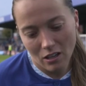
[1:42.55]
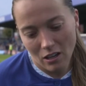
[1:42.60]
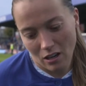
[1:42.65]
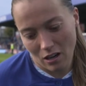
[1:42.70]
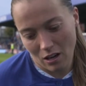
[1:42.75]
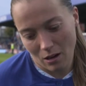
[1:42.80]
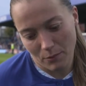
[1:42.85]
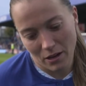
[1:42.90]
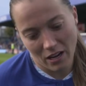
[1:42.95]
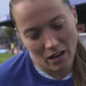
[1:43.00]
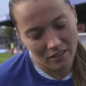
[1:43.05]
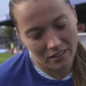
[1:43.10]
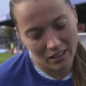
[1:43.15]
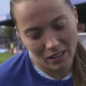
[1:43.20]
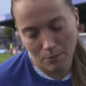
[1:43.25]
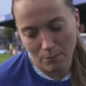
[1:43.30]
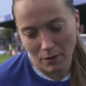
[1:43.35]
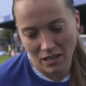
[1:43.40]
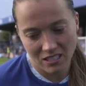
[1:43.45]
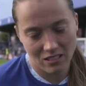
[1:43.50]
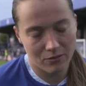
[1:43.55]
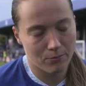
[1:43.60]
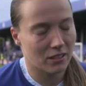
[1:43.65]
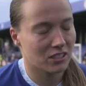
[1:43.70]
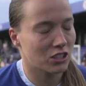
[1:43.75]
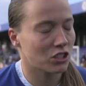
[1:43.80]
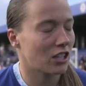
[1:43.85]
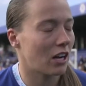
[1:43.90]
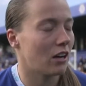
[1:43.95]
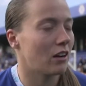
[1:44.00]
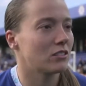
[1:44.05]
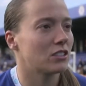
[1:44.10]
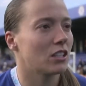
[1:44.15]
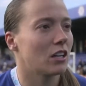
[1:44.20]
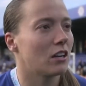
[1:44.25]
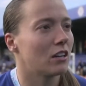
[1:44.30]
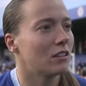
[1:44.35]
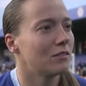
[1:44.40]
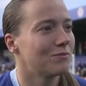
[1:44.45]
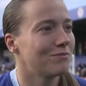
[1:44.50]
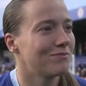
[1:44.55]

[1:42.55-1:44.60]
Um, yeah, I think a massive, massive shout out to her.